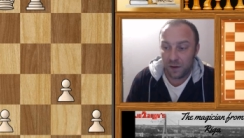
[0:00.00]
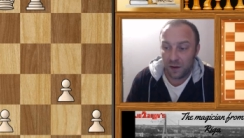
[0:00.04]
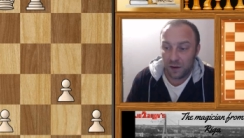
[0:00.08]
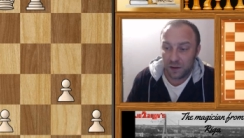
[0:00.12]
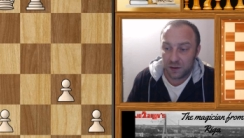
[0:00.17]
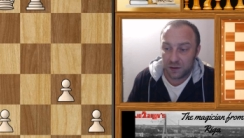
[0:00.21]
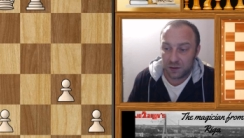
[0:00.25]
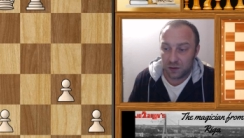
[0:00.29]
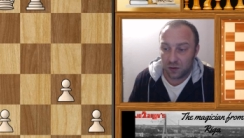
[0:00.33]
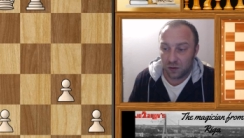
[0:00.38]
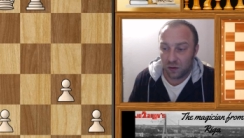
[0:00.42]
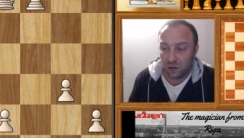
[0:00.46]

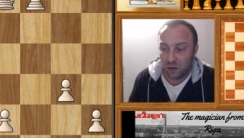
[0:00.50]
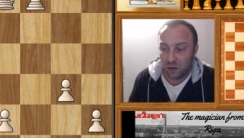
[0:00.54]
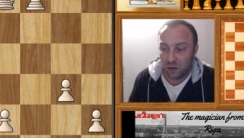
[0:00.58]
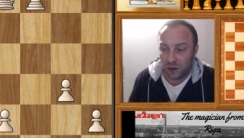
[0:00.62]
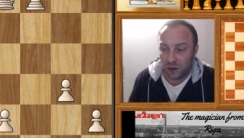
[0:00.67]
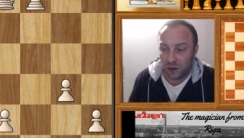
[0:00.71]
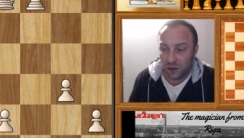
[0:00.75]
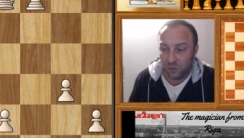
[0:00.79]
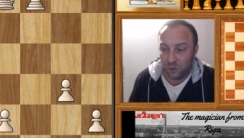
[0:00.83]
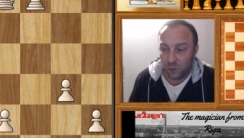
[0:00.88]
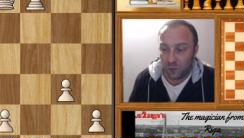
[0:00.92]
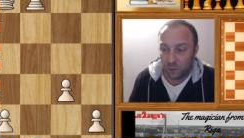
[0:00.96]
So
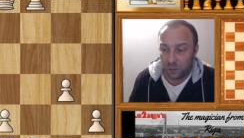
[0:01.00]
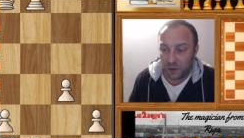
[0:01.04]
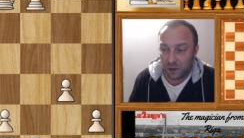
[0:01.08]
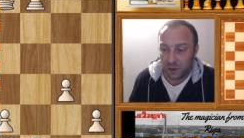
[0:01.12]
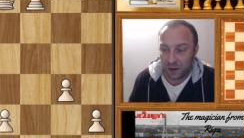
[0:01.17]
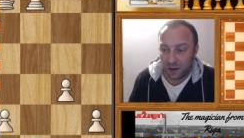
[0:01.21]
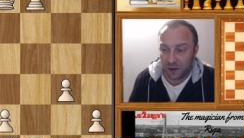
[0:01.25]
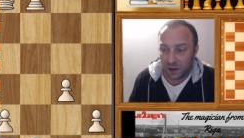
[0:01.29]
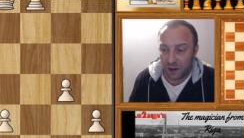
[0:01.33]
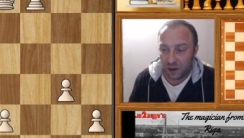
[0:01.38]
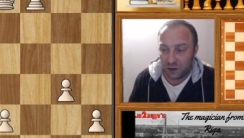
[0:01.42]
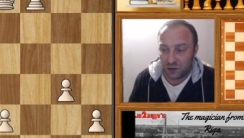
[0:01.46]
if you
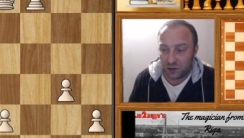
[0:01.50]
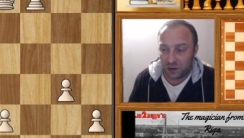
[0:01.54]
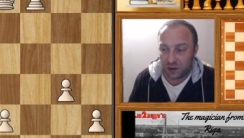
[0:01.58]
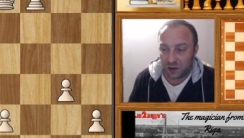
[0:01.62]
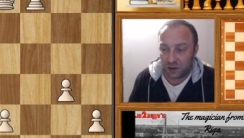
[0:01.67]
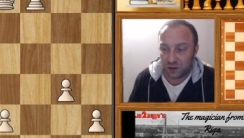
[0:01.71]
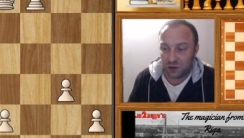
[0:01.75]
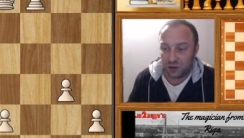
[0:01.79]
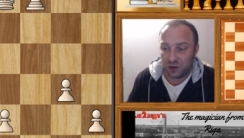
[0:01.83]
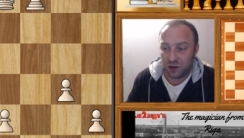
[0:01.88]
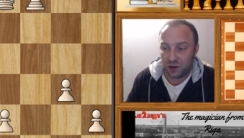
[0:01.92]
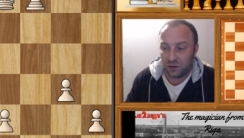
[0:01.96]
play h takes
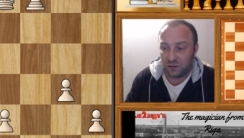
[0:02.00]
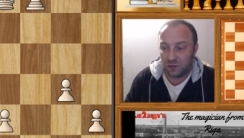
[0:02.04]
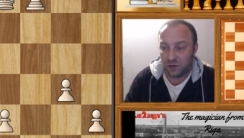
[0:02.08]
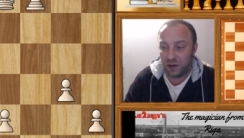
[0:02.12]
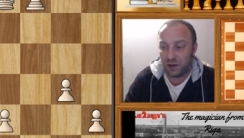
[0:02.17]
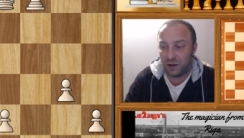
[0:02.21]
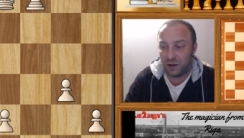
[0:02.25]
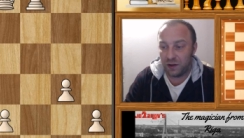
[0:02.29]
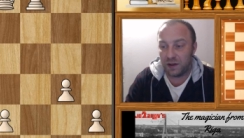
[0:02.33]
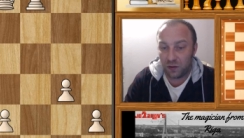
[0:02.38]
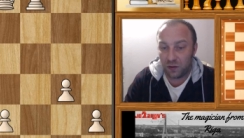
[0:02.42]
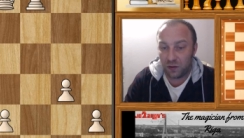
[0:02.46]

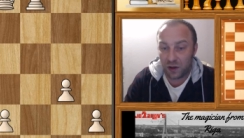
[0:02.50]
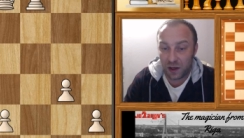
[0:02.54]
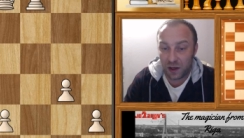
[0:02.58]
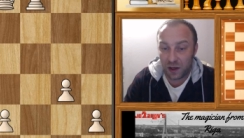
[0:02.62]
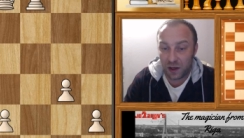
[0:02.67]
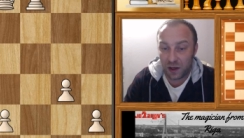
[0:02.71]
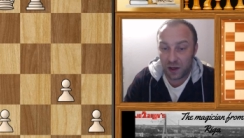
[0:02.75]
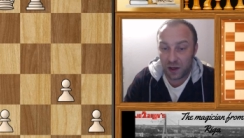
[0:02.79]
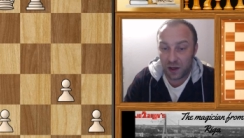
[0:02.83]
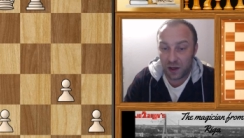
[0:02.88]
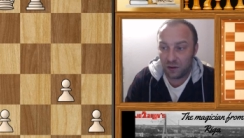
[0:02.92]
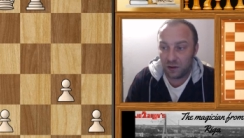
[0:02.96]
g3, then we
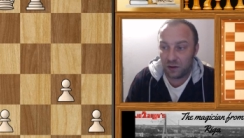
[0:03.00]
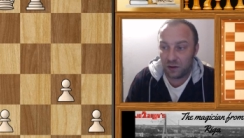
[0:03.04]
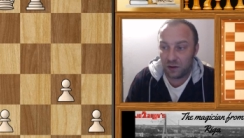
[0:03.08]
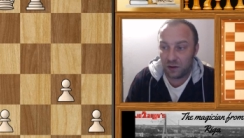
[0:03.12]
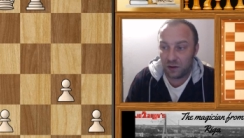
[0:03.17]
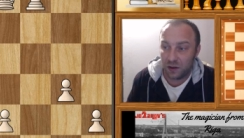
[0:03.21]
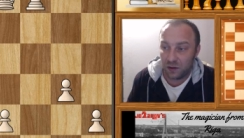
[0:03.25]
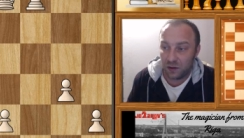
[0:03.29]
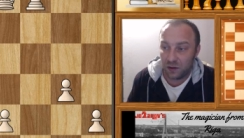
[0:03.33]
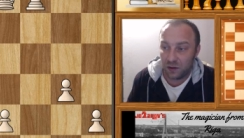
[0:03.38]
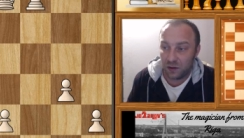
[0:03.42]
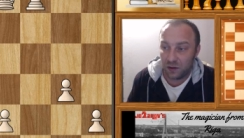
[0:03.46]
have uh,
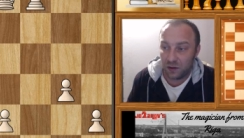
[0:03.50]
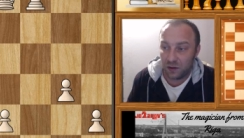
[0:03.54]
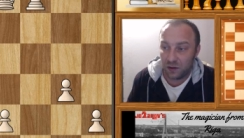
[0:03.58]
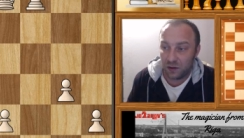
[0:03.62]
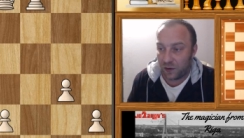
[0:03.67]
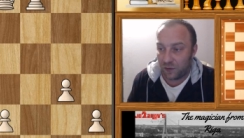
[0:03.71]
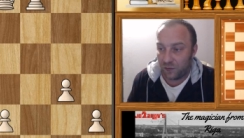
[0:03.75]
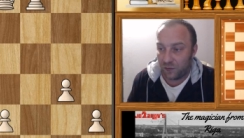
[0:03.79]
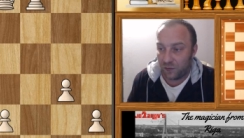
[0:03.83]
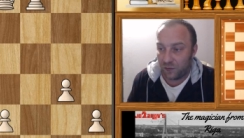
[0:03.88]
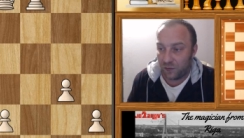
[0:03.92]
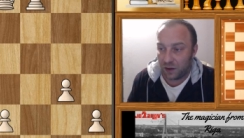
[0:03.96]
here
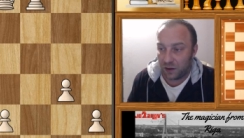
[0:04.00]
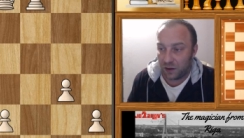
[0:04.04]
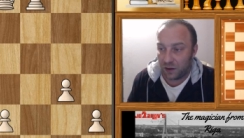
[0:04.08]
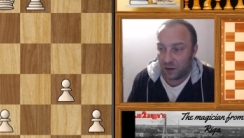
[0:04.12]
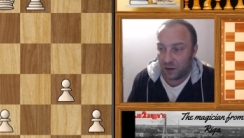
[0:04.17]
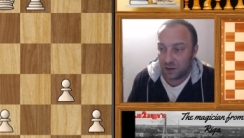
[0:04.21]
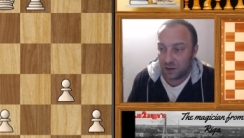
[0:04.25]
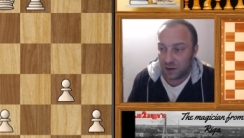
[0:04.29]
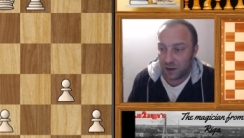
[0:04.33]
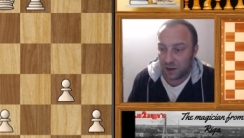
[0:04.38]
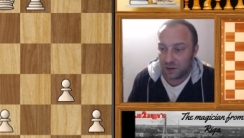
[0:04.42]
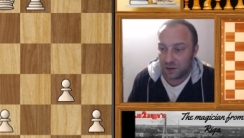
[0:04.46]
very, very
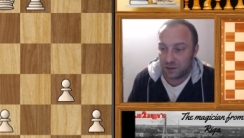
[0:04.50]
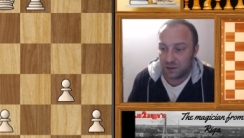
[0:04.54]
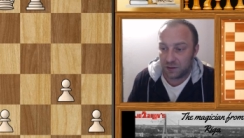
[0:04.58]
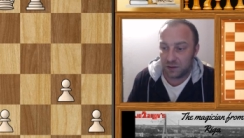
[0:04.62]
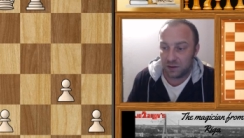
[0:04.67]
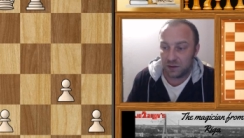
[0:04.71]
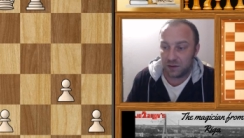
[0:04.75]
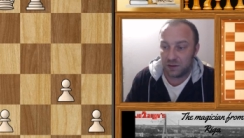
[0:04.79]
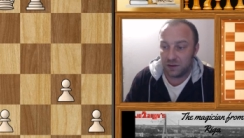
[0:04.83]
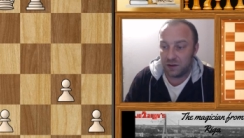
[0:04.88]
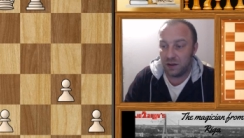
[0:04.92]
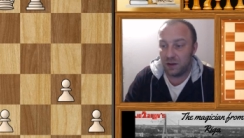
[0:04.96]
nice
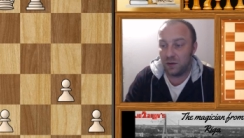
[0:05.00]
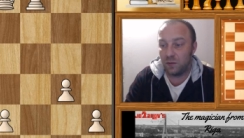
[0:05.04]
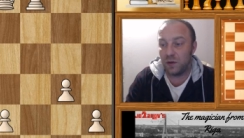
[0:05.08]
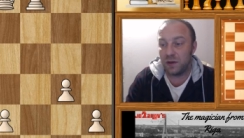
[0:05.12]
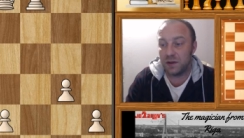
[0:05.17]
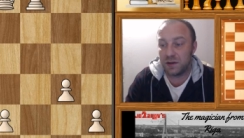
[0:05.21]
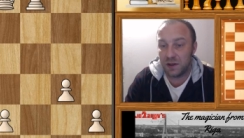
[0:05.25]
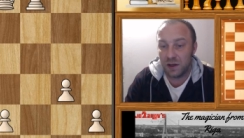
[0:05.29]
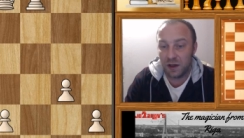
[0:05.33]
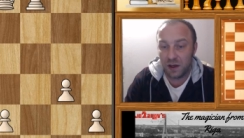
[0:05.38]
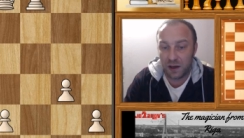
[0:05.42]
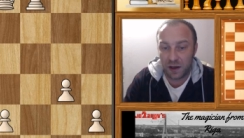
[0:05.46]
uh,
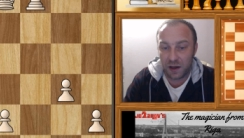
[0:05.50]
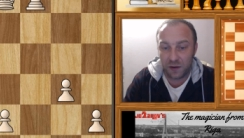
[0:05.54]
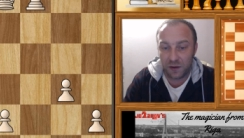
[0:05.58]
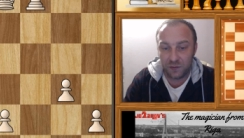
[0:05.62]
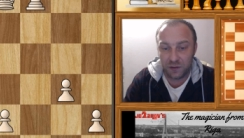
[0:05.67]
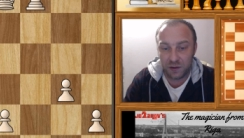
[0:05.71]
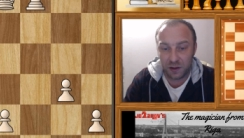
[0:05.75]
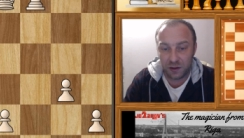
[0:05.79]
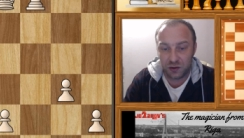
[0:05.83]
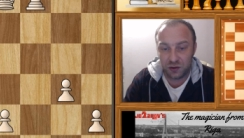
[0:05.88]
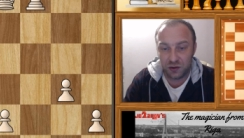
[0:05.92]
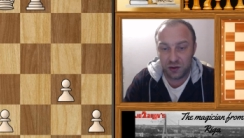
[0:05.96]
sequence. f
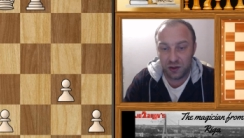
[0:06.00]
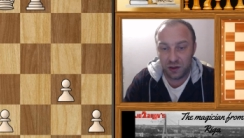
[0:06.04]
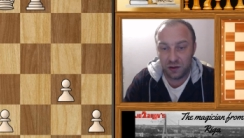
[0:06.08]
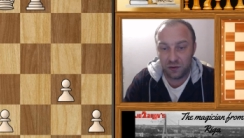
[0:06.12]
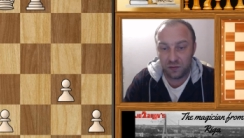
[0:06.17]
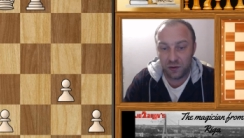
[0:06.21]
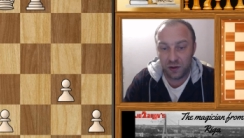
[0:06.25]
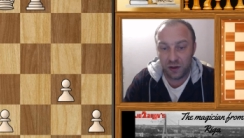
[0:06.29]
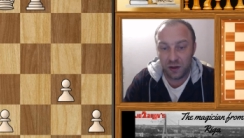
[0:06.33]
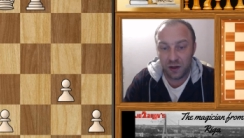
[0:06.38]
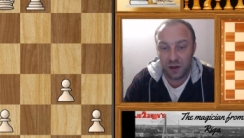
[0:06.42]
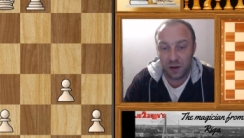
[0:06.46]
takes
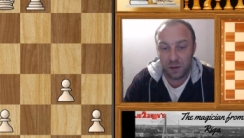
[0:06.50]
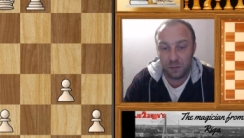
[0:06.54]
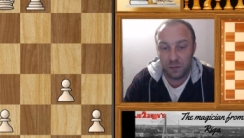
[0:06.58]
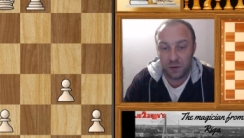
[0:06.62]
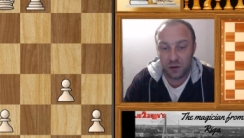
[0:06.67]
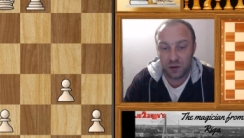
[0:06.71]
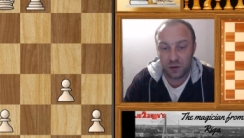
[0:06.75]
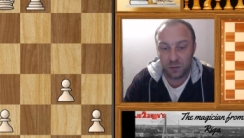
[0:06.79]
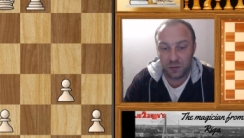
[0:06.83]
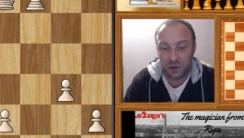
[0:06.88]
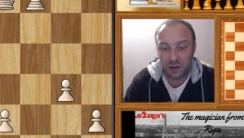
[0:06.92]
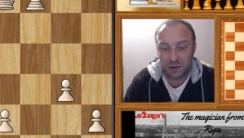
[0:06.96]
g3,
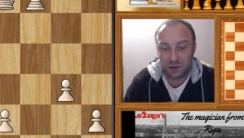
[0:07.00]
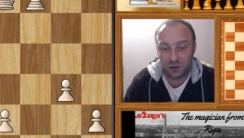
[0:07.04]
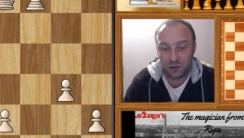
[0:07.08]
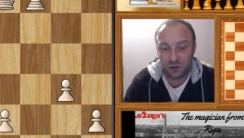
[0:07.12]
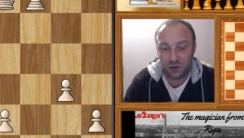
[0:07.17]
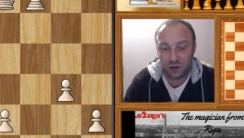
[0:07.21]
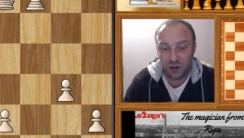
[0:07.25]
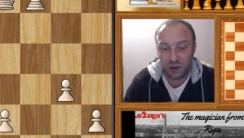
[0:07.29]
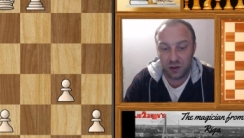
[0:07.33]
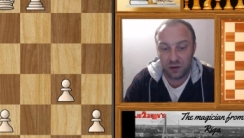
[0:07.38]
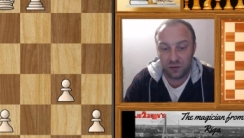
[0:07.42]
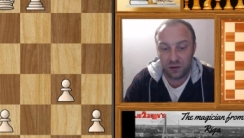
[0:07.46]
bishop takes on
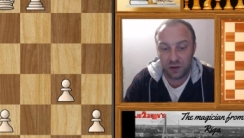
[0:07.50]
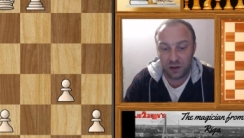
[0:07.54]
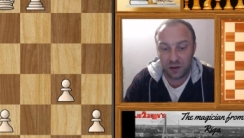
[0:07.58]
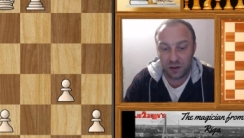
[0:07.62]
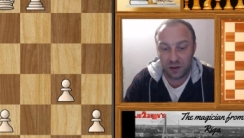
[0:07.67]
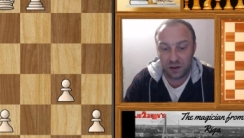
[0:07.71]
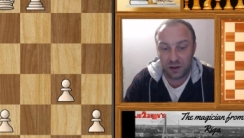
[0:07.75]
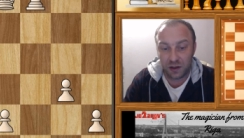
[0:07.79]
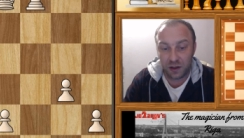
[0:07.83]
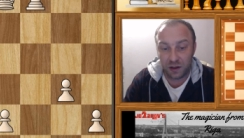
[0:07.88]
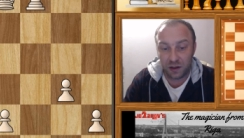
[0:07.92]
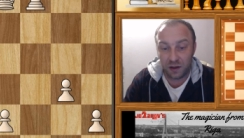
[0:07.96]
g3,
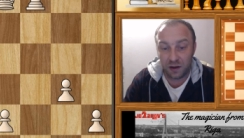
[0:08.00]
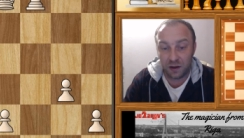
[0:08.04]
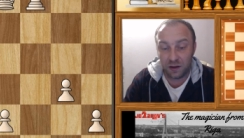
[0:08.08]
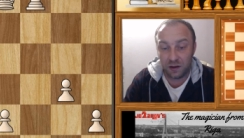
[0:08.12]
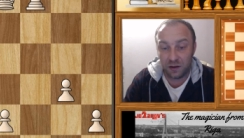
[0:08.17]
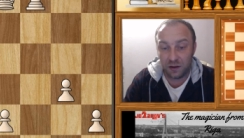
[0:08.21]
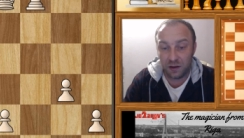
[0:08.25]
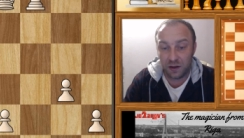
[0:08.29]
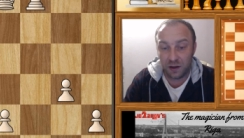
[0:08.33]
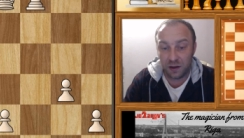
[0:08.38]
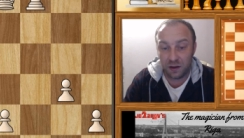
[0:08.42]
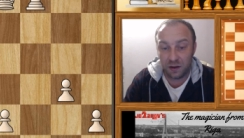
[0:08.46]
and then,
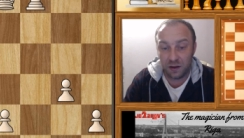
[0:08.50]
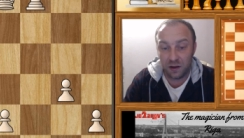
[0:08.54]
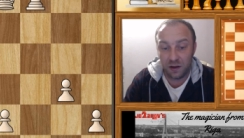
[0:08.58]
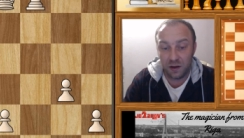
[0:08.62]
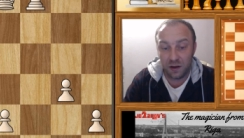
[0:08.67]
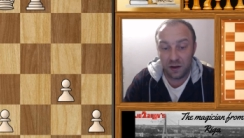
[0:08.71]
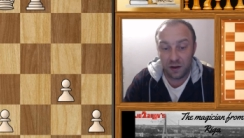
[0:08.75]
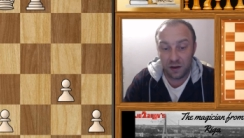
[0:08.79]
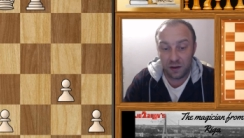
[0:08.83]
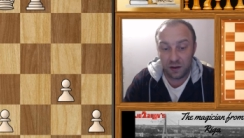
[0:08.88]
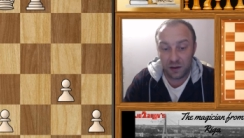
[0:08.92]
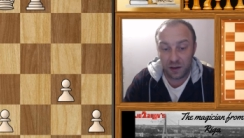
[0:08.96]
and then
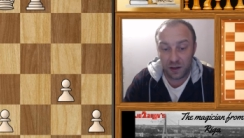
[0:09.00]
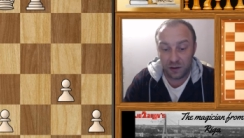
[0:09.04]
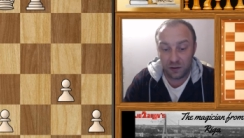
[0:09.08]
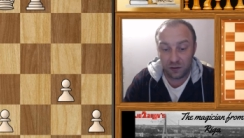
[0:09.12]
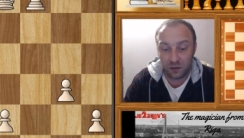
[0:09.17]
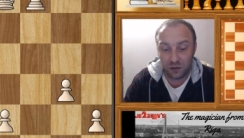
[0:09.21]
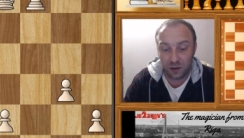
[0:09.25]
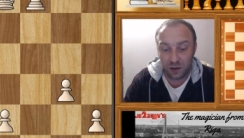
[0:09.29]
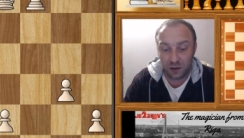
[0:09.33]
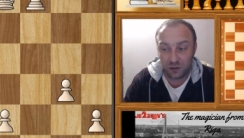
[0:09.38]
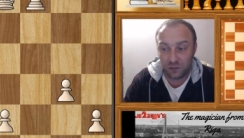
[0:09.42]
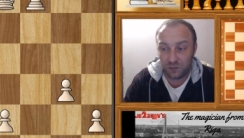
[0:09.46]
knight
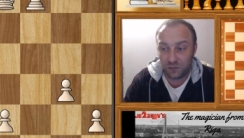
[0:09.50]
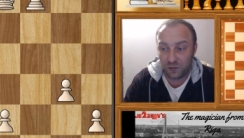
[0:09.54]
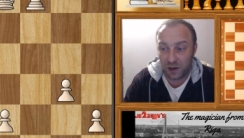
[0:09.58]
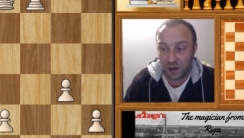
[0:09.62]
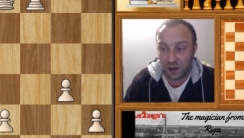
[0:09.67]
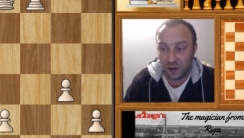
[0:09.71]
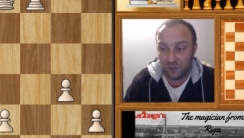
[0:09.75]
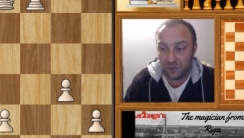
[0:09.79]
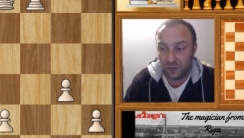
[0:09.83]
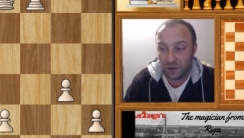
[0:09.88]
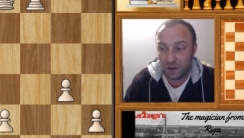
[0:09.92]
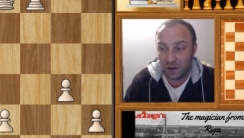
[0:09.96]
on
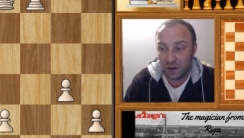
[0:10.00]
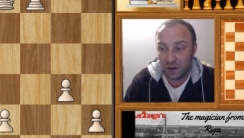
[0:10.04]
h5.